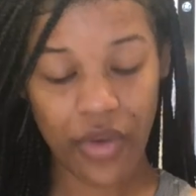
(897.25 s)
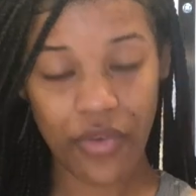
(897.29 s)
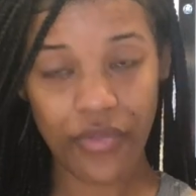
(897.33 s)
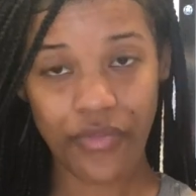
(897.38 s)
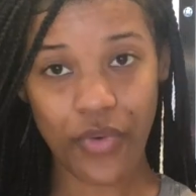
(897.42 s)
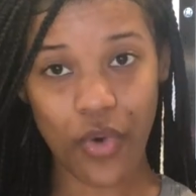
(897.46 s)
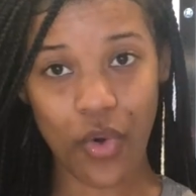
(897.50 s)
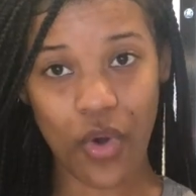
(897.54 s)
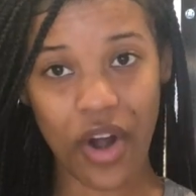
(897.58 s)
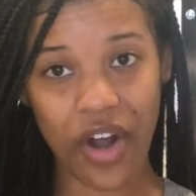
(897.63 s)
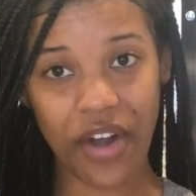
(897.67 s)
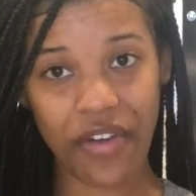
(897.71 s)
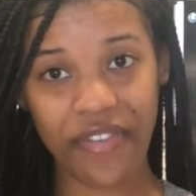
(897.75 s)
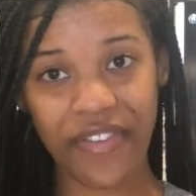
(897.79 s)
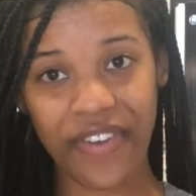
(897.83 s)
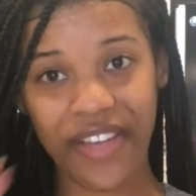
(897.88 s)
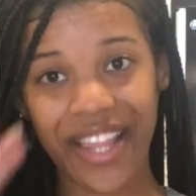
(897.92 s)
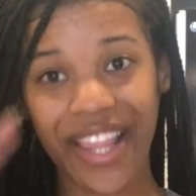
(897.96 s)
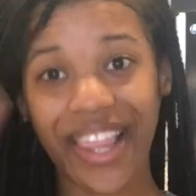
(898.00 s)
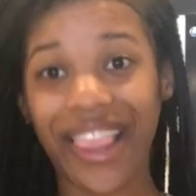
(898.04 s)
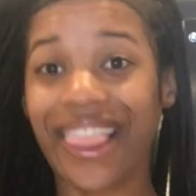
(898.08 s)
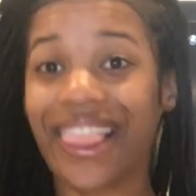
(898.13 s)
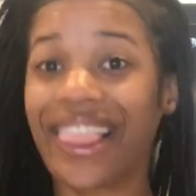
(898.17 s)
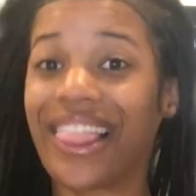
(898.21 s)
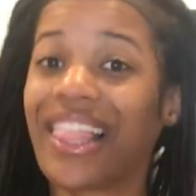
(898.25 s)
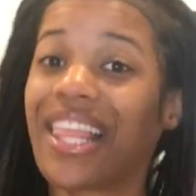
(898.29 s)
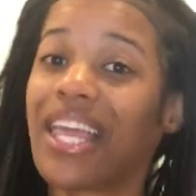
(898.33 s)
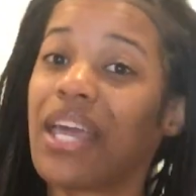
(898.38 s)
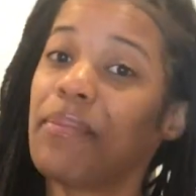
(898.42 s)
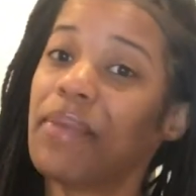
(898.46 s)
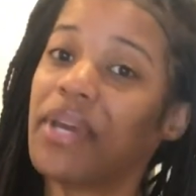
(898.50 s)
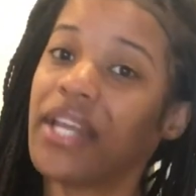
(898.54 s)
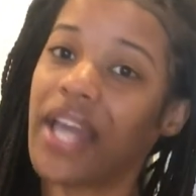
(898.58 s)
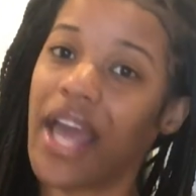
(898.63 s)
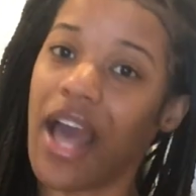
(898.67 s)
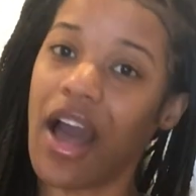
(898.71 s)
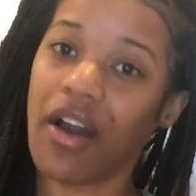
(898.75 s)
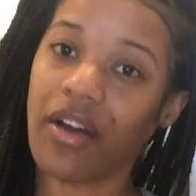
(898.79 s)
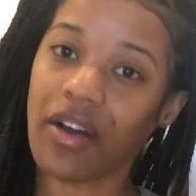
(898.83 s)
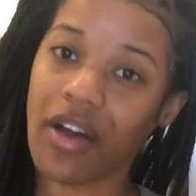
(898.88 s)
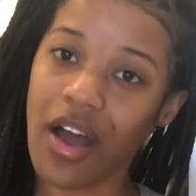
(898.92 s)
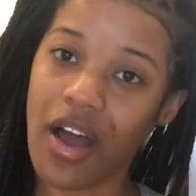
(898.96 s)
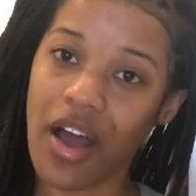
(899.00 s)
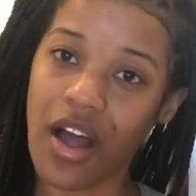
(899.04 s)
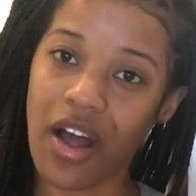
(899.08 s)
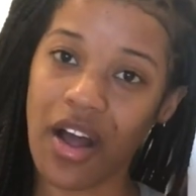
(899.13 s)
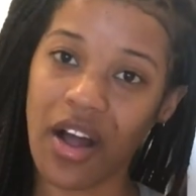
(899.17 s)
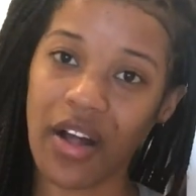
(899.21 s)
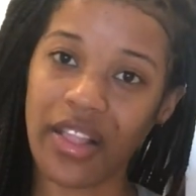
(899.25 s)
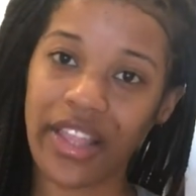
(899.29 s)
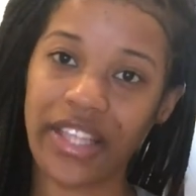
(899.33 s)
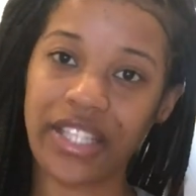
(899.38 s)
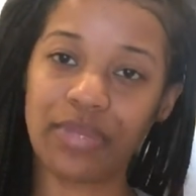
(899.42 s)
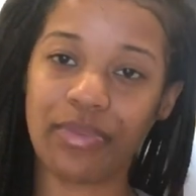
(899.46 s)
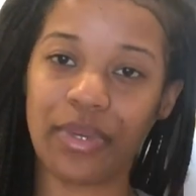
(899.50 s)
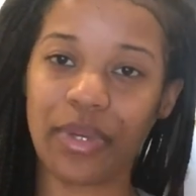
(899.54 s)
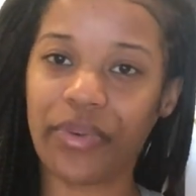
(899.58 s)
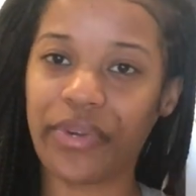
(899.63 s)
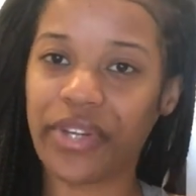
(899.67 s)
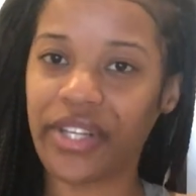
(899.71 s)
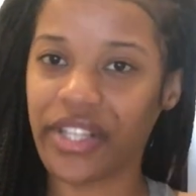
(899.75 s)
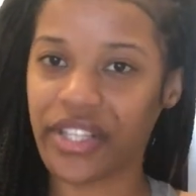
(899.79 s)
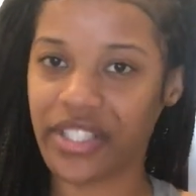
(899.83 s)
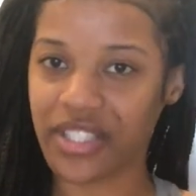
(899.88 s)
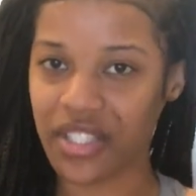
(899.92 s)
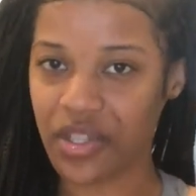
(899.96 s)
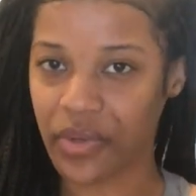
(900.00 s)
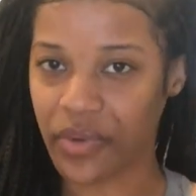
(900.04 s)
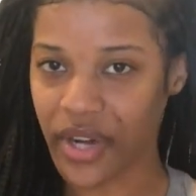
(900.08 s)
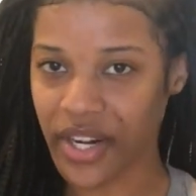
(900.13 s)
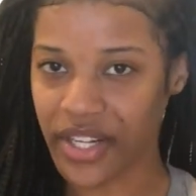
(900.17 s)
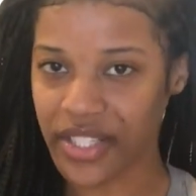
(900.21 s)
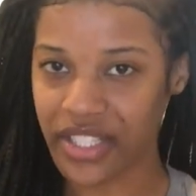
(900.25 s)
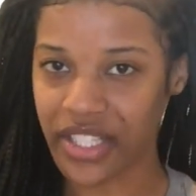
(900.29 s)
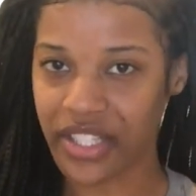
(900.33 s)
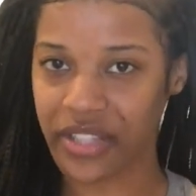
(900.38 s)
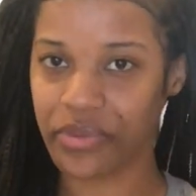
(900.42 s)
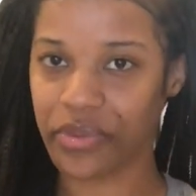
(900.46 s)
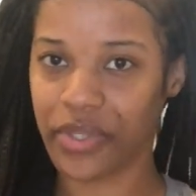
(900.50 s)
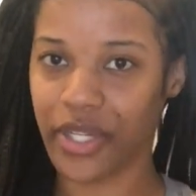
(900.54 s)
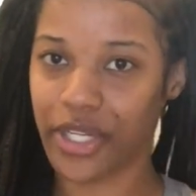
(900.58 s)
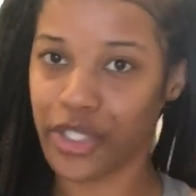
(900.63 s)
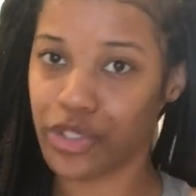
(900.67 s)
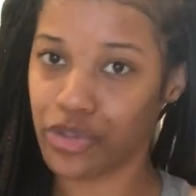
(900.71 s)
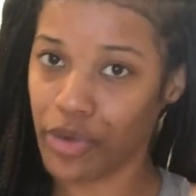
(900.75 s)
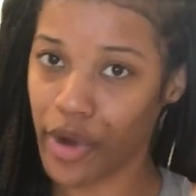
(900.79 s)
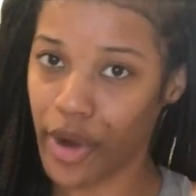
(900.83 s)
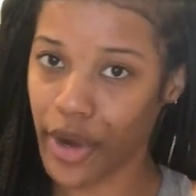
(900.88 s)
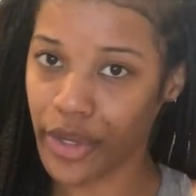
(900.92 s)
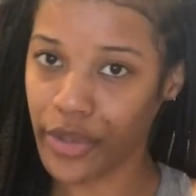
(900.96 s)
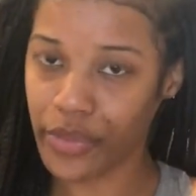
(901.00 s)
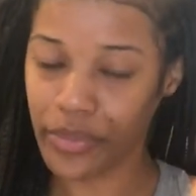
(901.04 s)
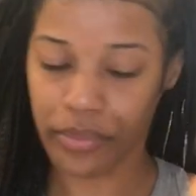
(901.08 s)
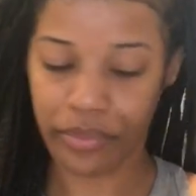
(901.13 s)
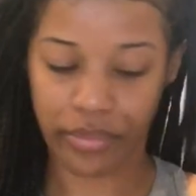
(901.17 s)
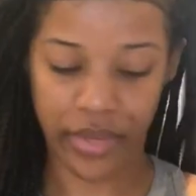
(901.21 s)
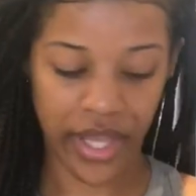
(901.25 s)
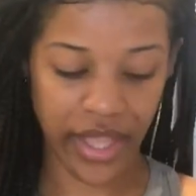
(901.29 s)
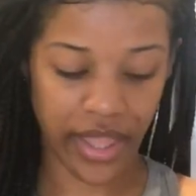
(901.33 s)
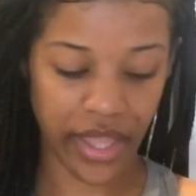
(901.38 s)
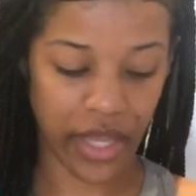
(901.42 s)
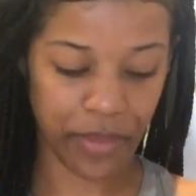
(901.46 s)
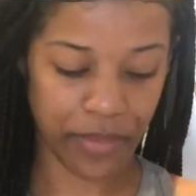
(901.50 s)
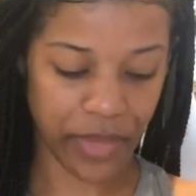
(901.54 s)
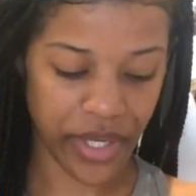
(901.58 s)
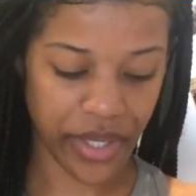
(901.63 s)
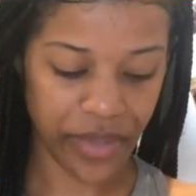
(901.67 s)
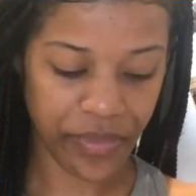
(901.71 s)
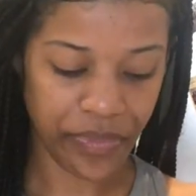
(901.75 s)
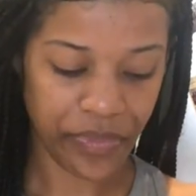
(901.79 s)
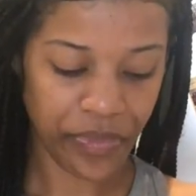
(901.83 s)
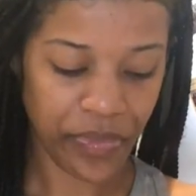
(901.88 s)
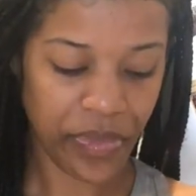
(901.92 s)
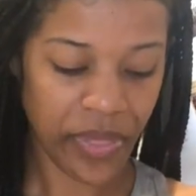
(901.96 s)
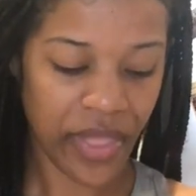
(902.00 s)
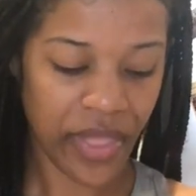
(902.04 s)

4, limit alcohol. Let's be realistic with ourselves. We need to drink, but limit it.